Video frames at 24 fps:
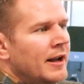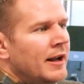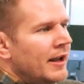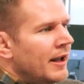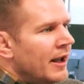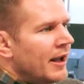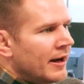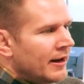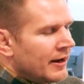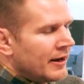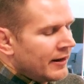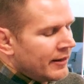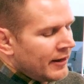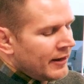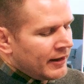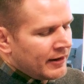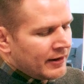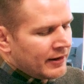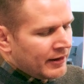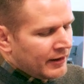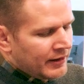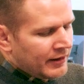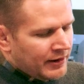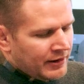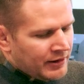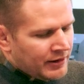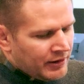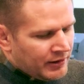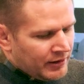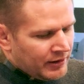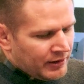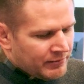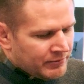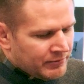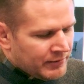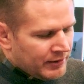Yeah, and I think,
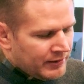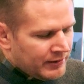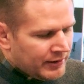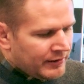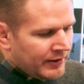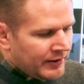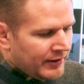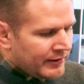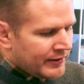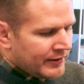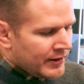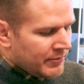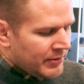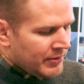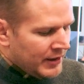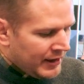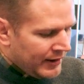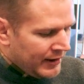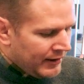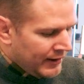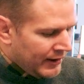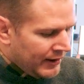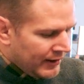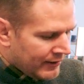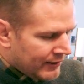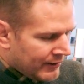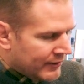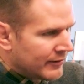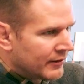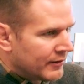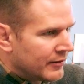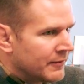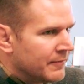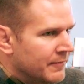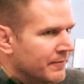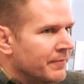to take a step back, I think
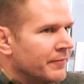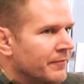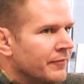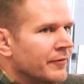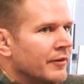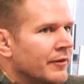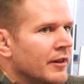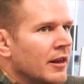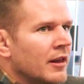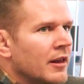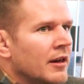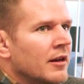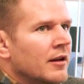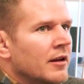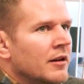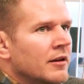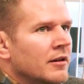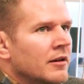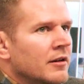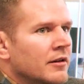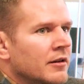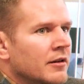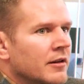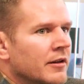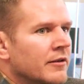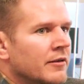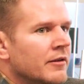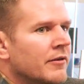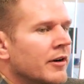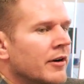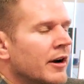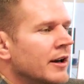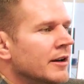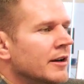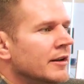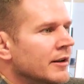it's
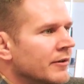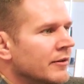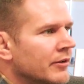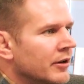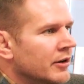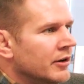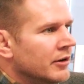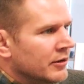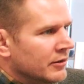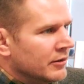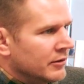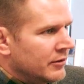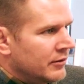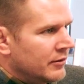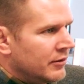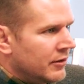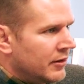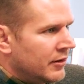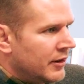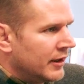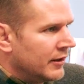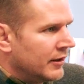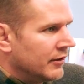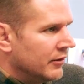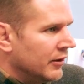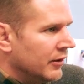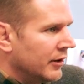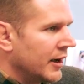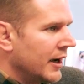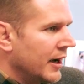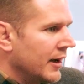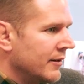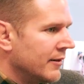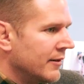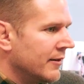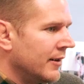a very difficult thing to
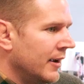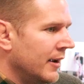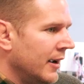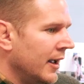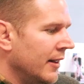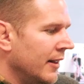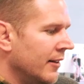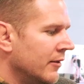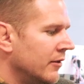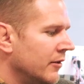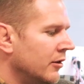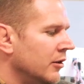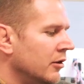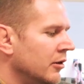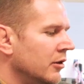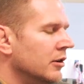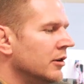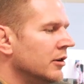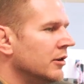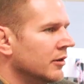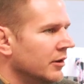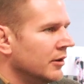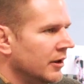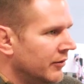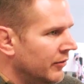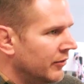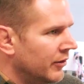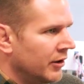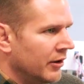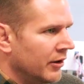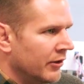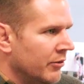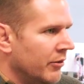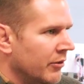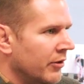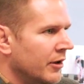look at and say, hey, this clearly
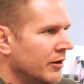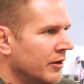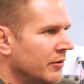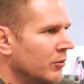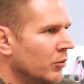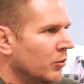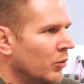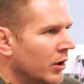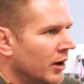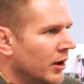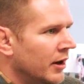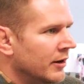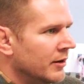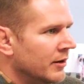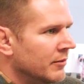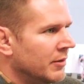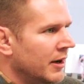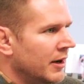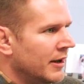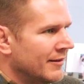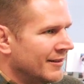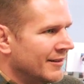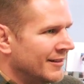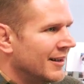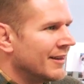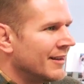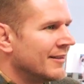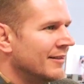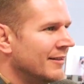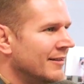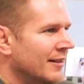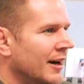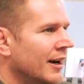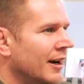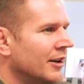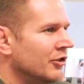falls within one, because it
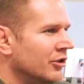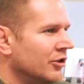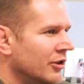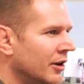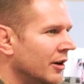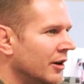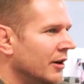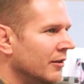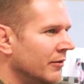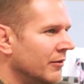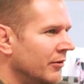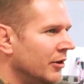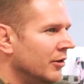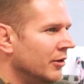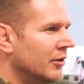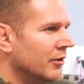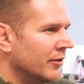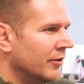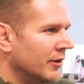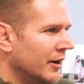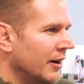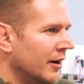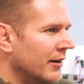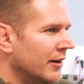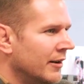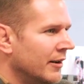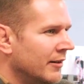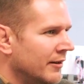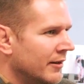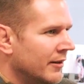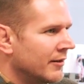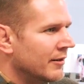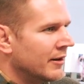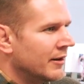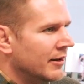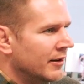does touch on a few different
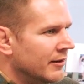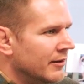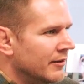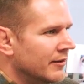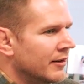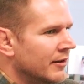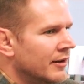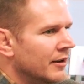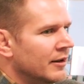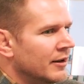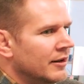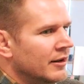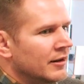areas, because it is